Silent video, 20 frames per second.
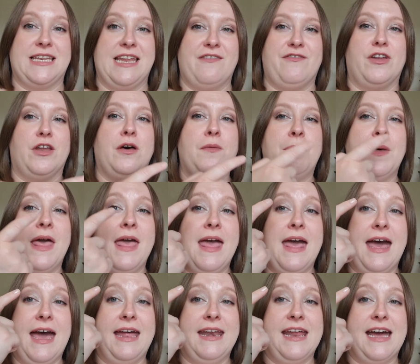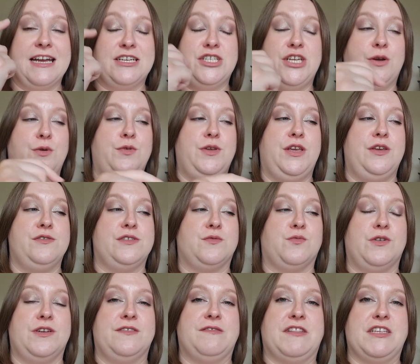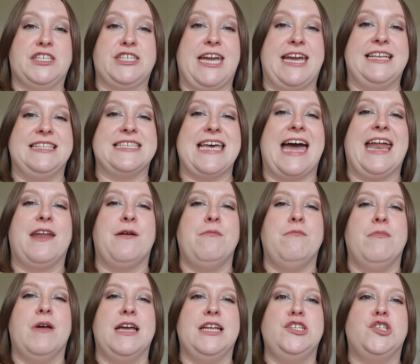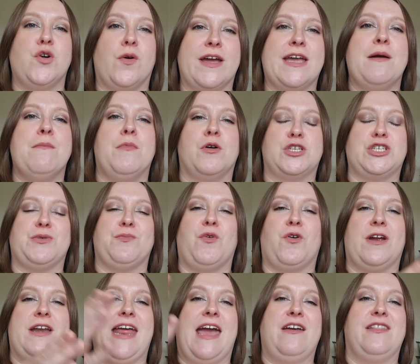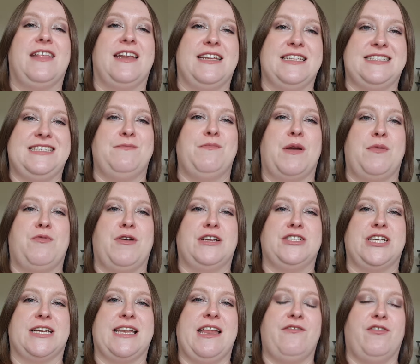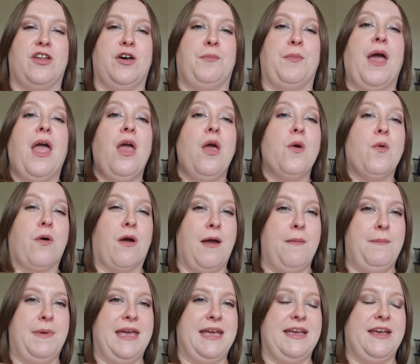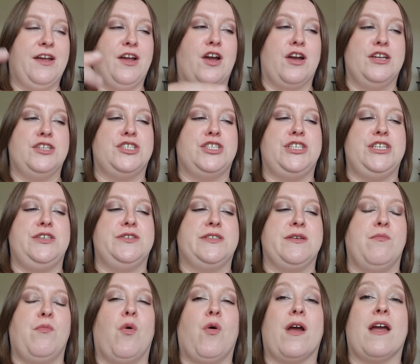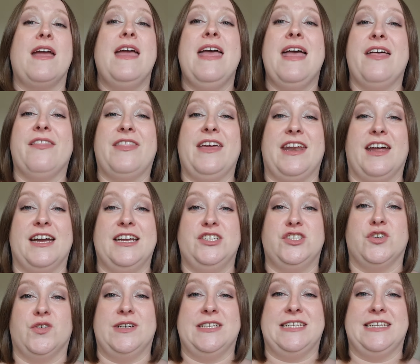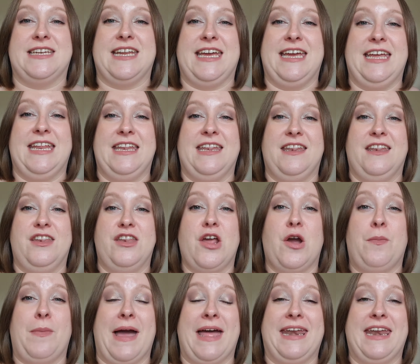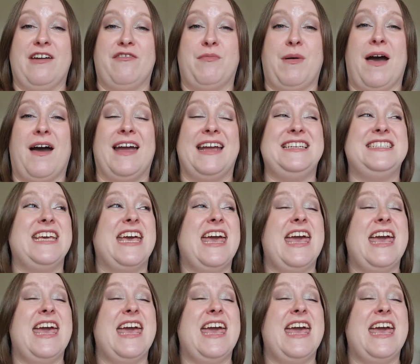Level Up, and actually I'll use one of the shades, and I'm enjoying it much more now that it's in my Project Level Up, where I'm being encouraged to use it more than I enjoyed it in No Pan Left Behind.